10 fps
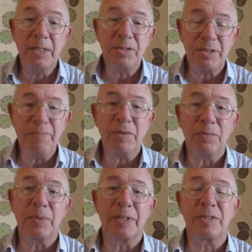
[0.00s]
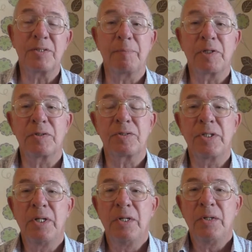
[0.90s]
It's a difficult one, isn't it?
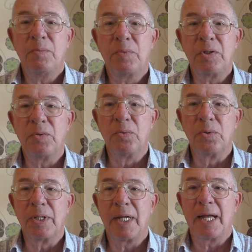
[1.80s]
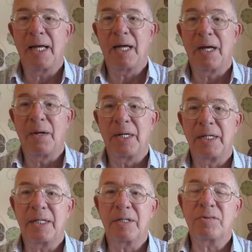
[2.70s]
Because we all, at
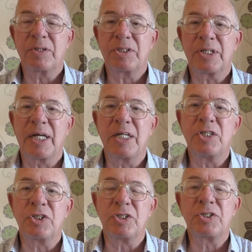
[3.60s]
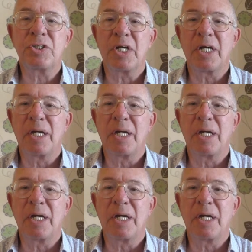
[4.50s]
our increasing ages,